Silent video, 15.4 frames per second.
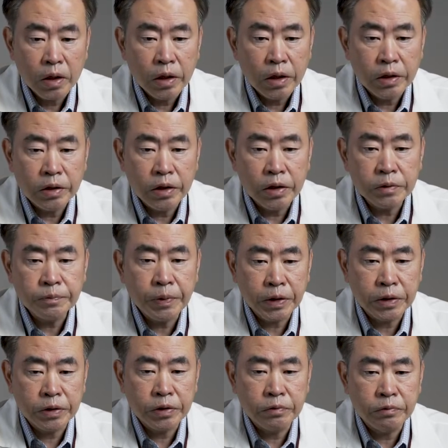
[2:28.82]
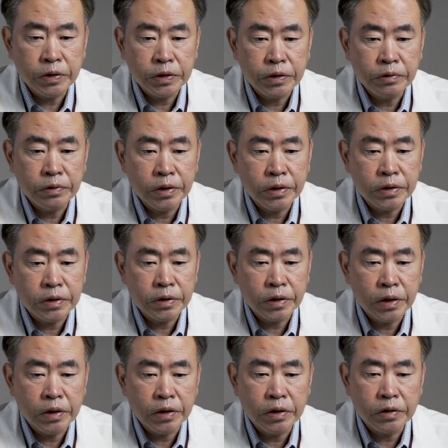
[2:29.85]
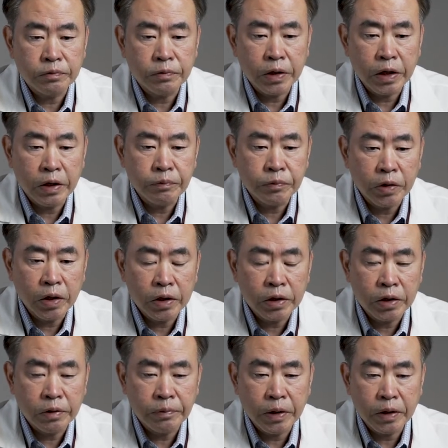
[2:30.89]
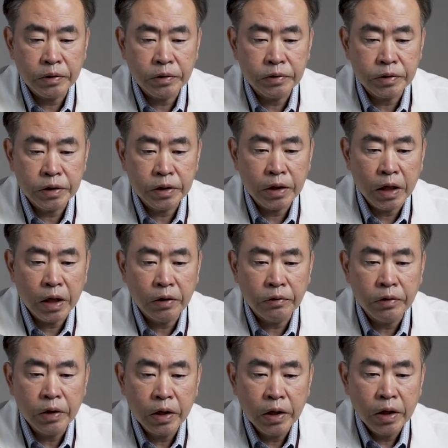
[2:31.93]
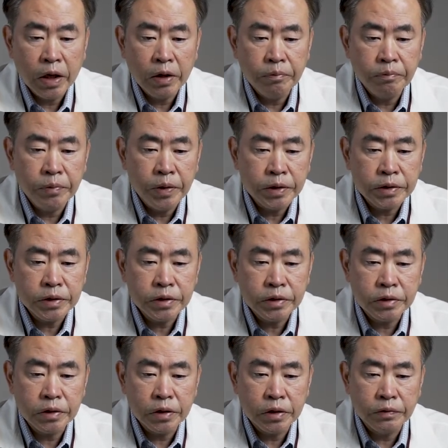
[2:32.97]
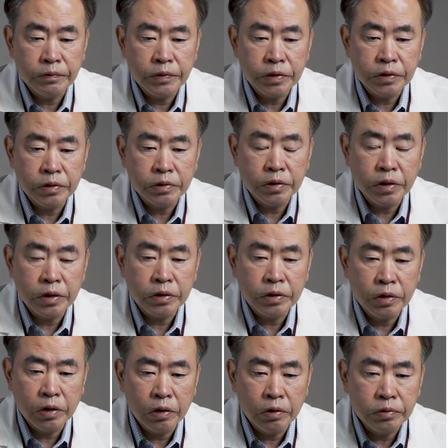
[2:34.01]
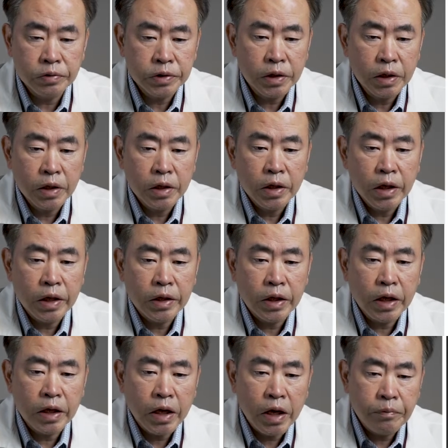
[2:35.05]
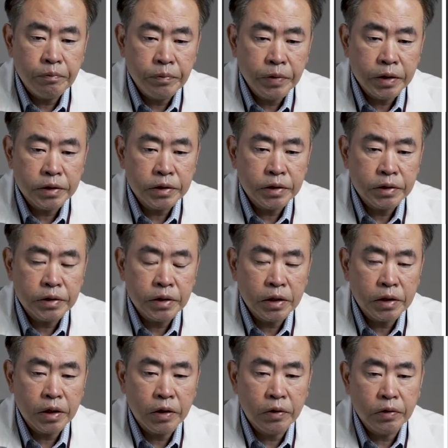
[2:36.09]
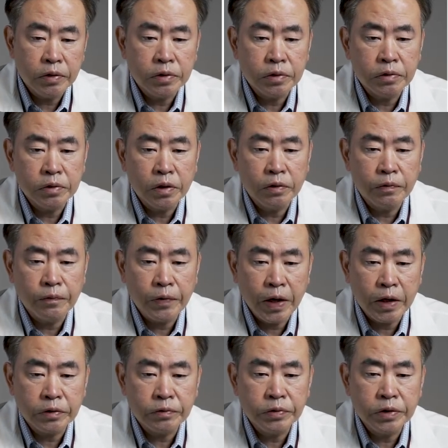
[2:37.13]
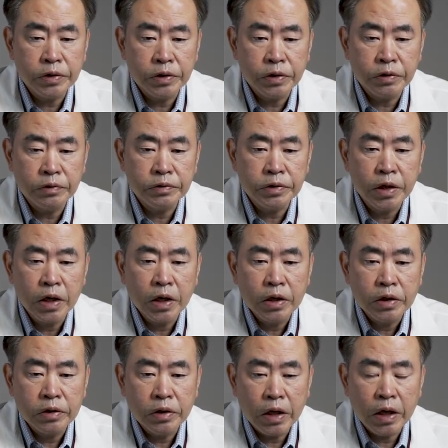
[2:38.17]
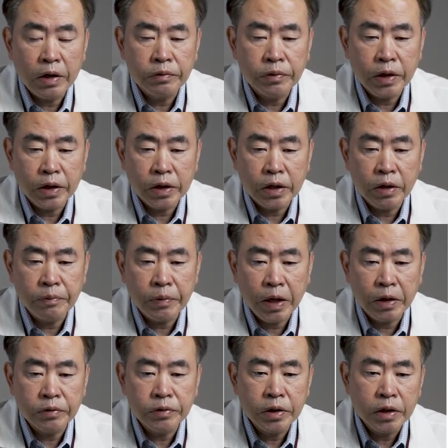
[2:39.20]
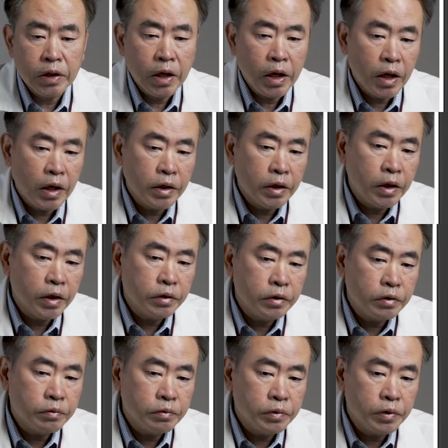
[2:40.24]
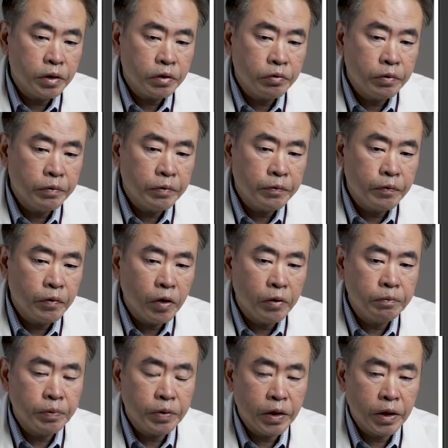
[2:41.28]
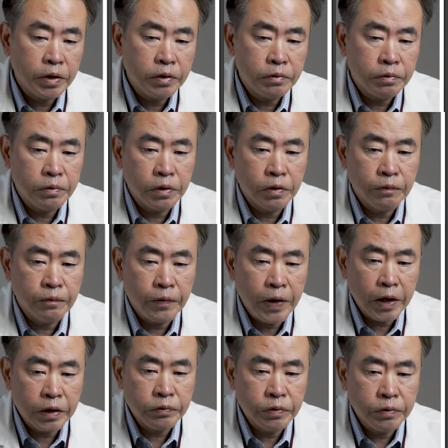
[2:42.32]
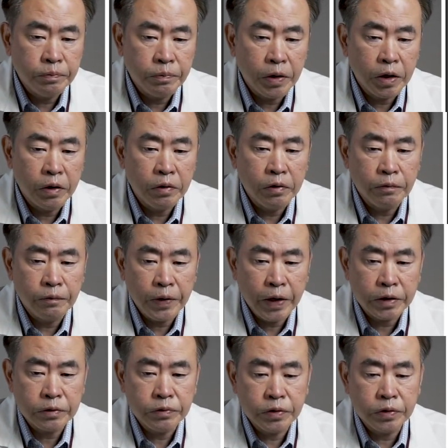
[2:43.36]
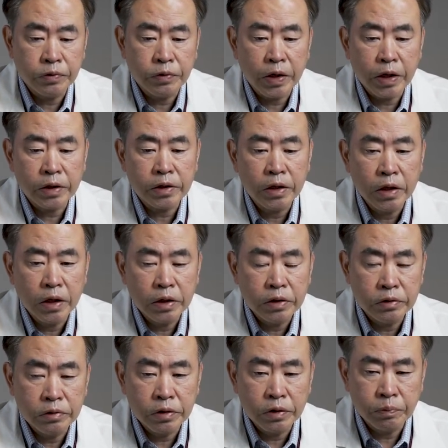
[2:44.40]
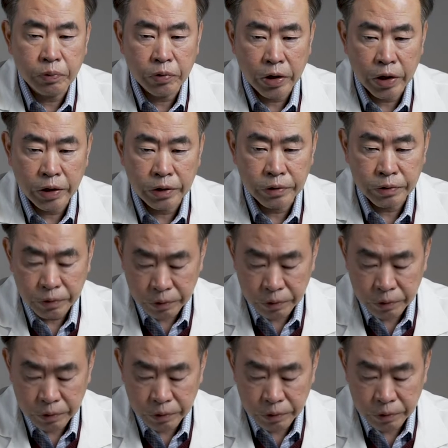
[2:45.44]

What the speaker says: In this picture, what you can see is what I'm talking about. You see how a mist is delivered to the nose, and that mist is then carried to the olfactory nerves that come out, and then through the cribriform plate, through the olfactory bulb, olfactory tract, to the brain.